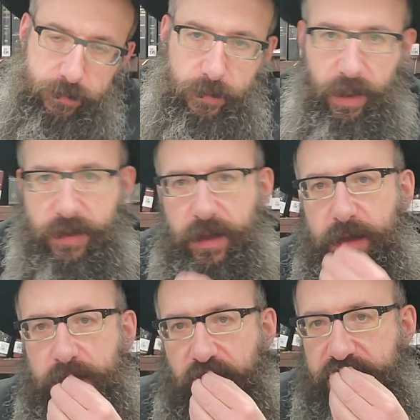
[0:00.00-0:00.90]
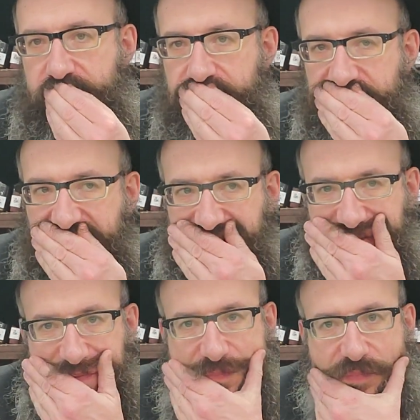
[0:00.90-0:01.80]
Okay, so yes, exactly.
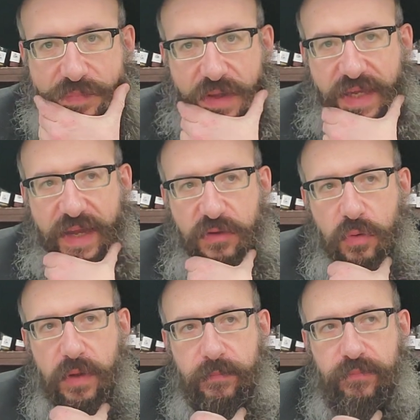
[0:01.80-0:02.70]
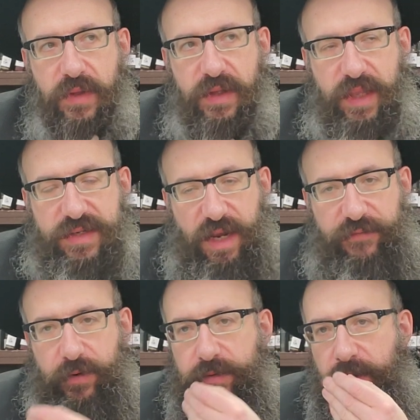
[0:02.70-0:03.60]
It can do it. It takes
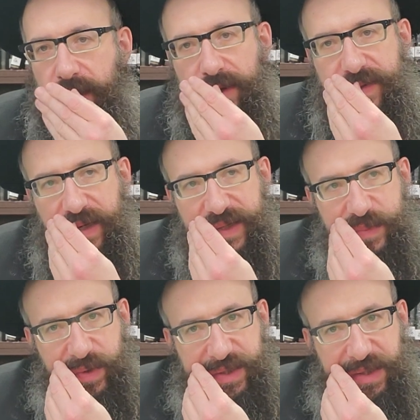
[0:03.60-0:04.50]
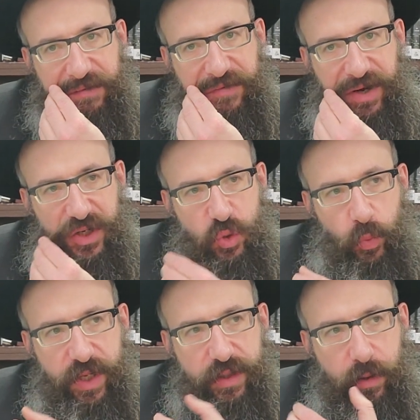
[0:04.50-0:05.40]
effort. And he's going to explain that the Vedas
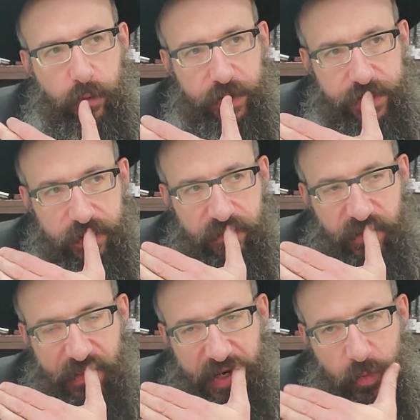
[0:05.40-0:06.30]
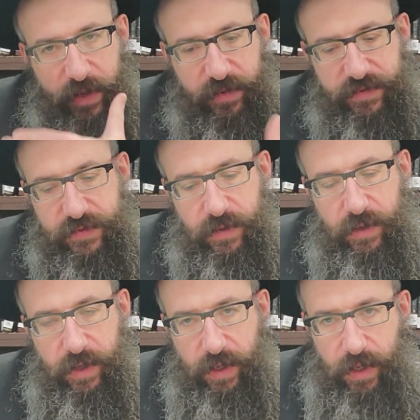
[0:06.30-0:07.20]
weaken the person, and they create this
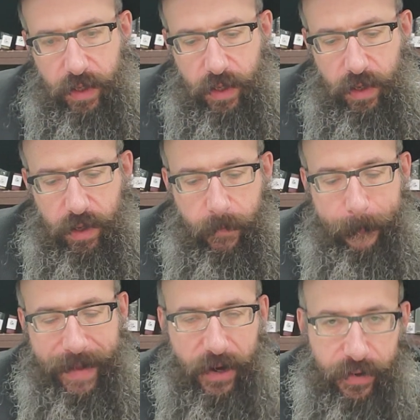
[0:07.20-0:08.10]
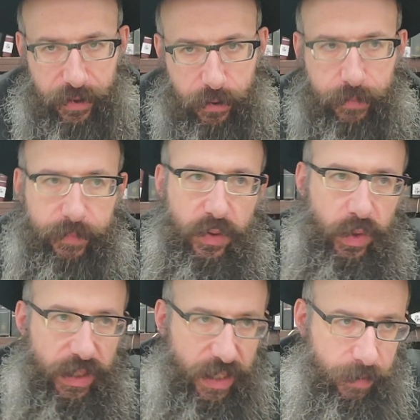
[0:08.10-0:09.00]
barrier
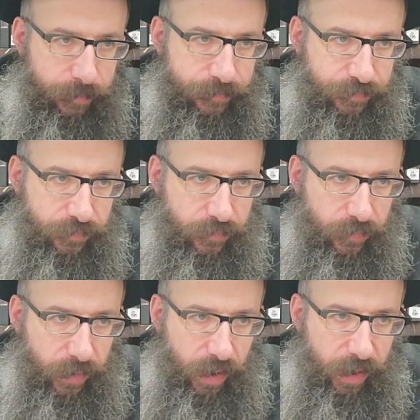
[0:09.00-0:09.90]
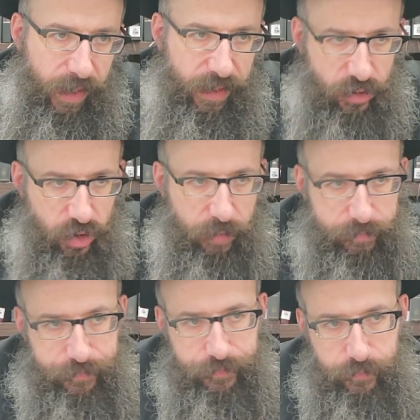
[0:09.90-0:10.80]
between him and Hashem.
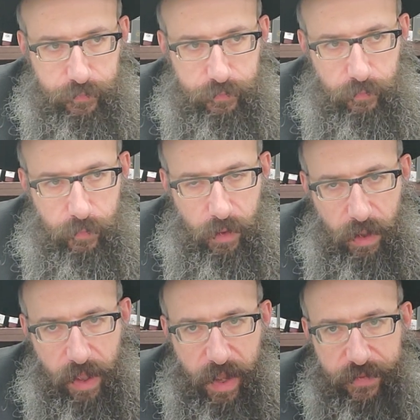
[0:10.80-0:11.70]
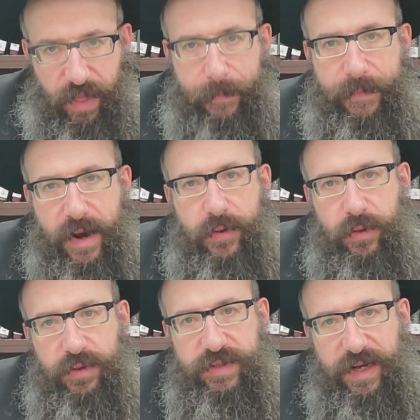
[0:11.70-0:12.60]
And that
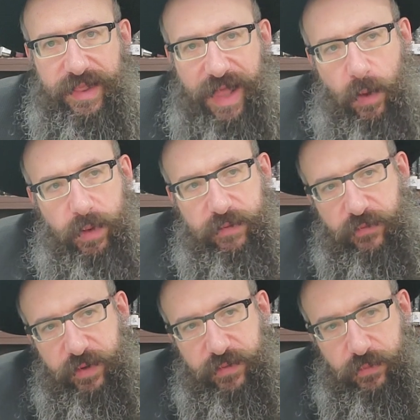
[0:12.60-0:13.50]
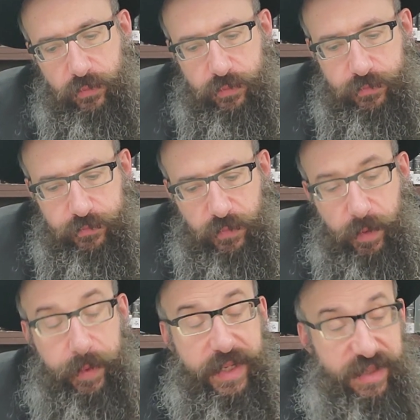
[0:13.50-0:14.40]
barrier is not allowing for it to, it
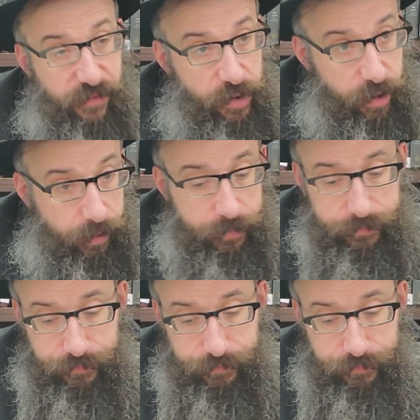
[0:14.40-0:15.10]
makes it very hard.